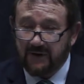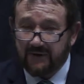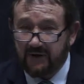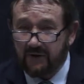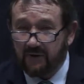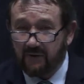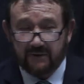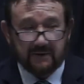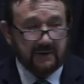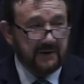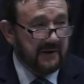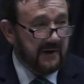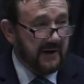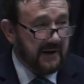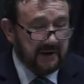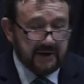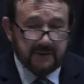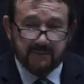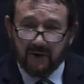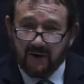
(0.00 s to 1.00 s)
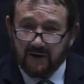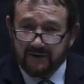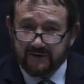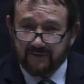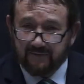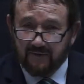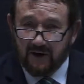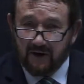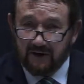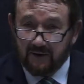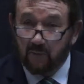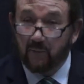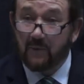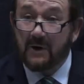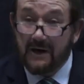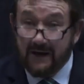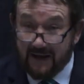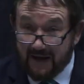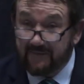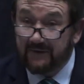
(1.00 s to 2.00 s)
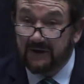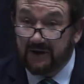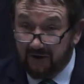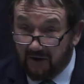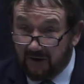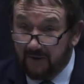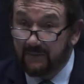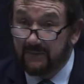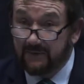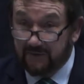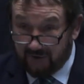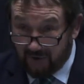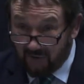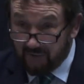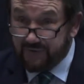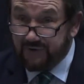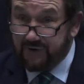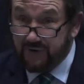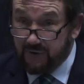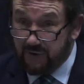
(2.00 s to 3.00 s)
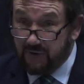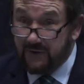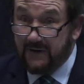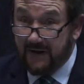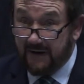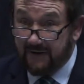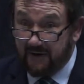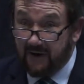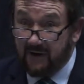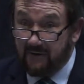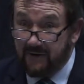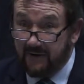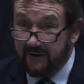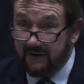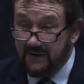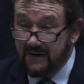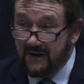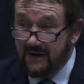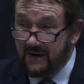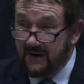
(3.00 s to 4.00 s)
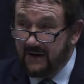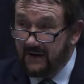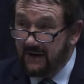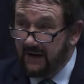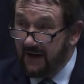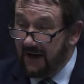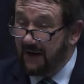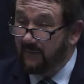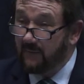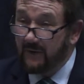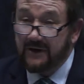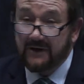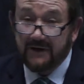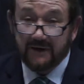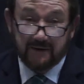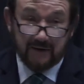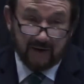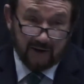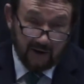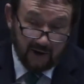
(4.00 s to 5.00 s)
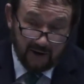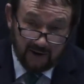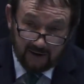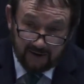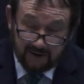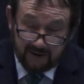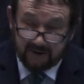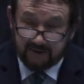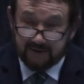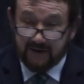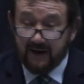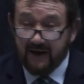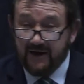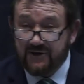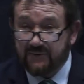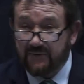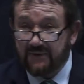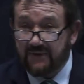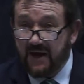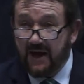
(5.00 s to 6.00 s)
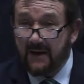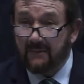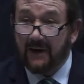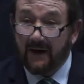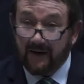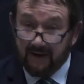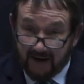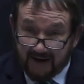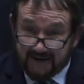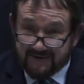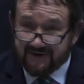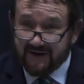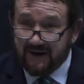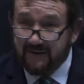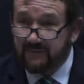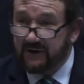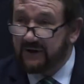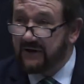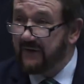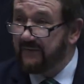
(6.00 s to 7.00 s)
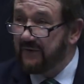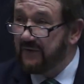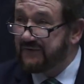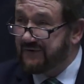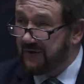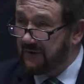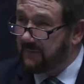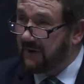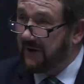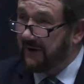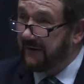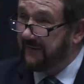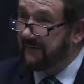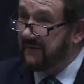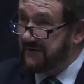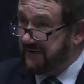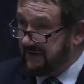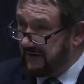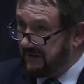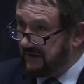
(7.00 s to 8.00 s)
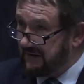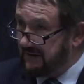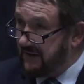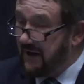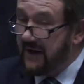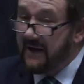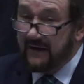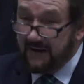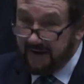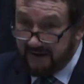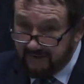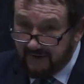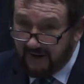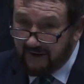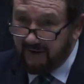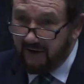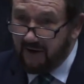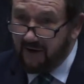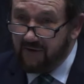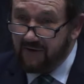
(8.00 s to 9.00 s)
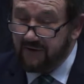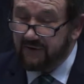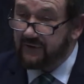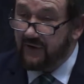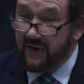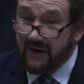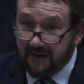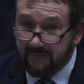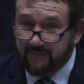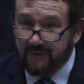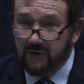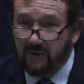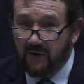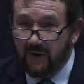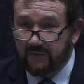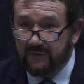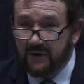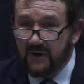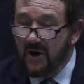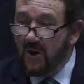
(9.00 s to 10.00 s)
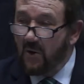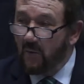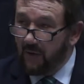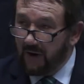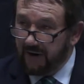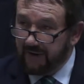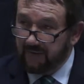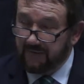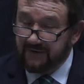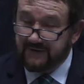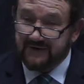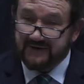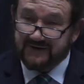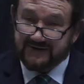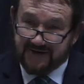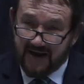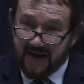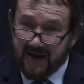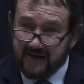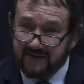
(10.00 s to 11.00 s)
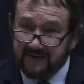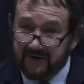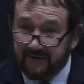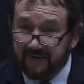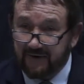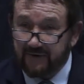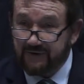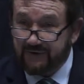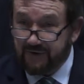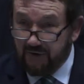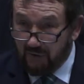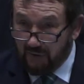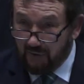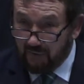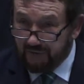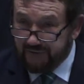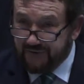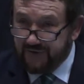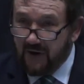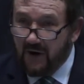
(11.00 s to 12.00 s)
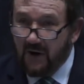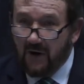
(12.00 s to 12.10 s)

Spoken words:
whether you're in any part of Ireland, we'll have it close to you in that area. And we can engage with them and ask them to give you some kind of facility in that area to help you out, whether it's a stand at their shows,